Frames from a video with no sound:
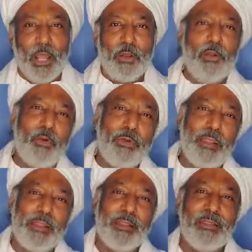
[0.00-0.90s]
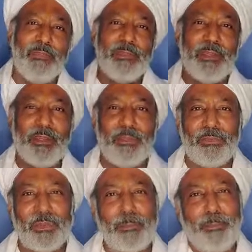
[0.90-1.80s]
Loneliness is
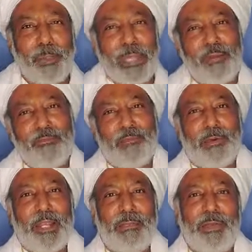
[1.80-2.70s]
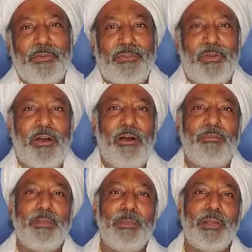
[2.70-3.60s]
a painful dimension of
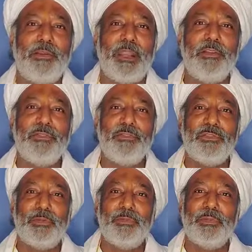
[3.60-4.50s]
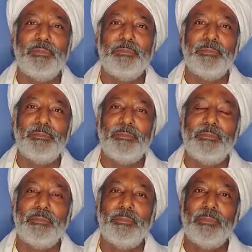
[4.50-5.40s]
human relationships,
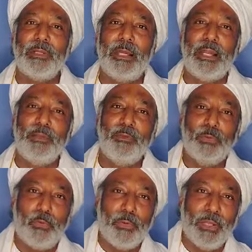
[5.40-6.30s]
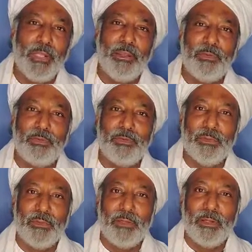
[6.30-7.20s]
and so is
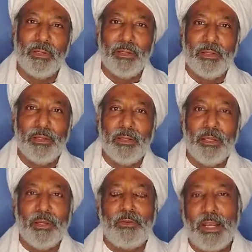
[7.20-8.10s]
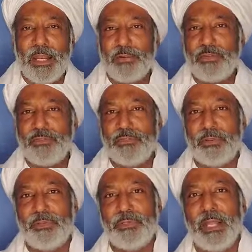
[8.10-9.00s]

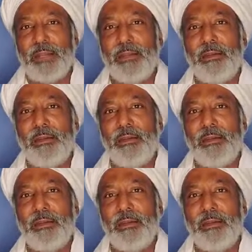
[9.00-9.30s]
relationships that